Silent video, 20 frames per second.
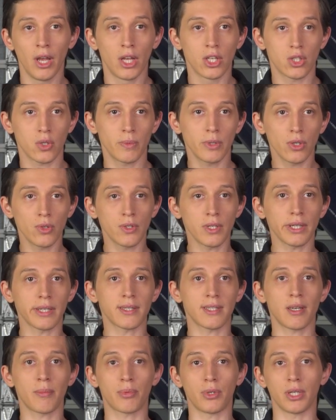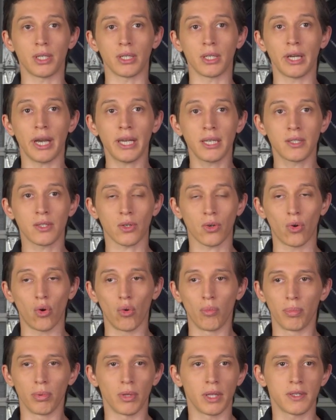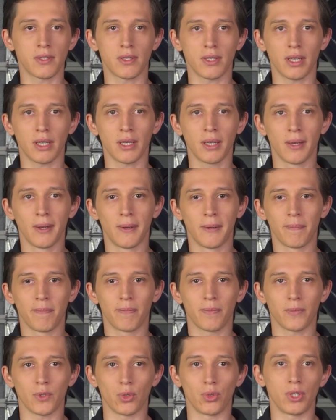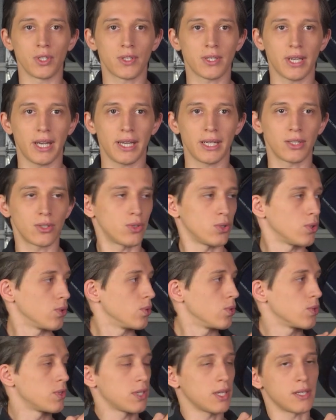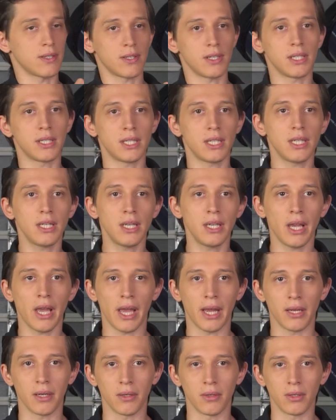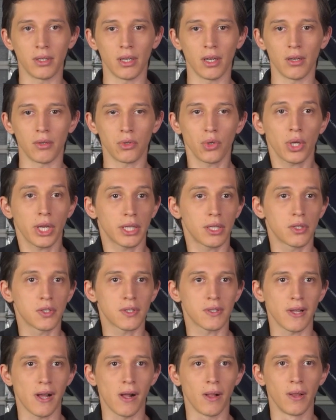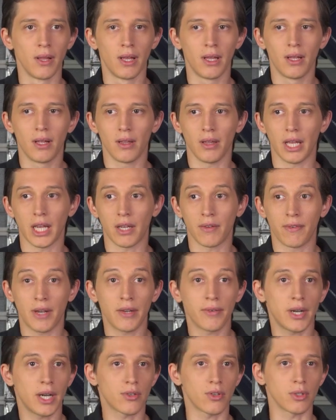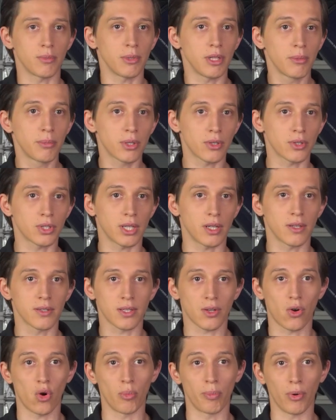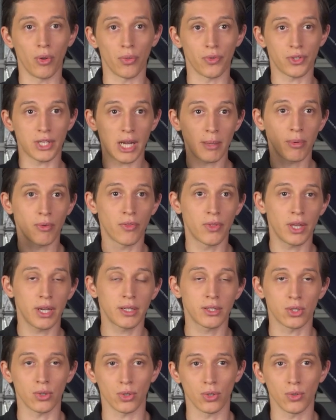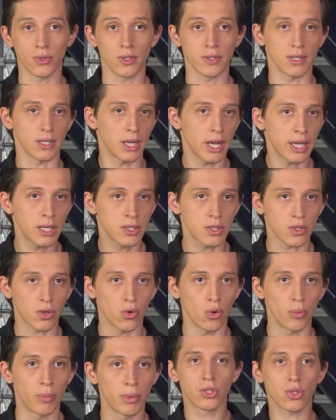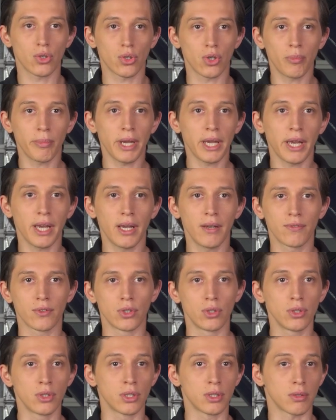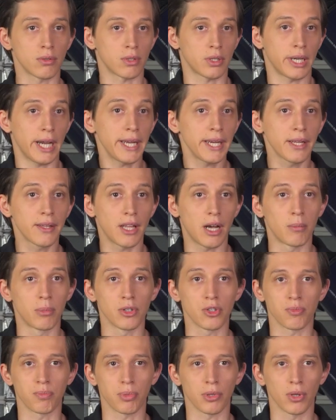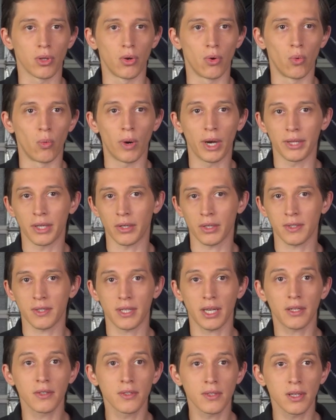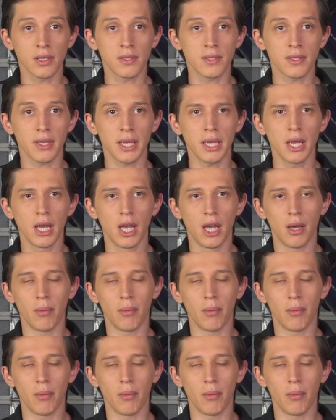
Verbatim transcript: So when using a separate guide scope, let's say you decide to use SCT and uh, you can install like 500 millimeter telescope on top of that to use as a guide scope. So you might have good guiding numbers below 1 arc seconds, let's say,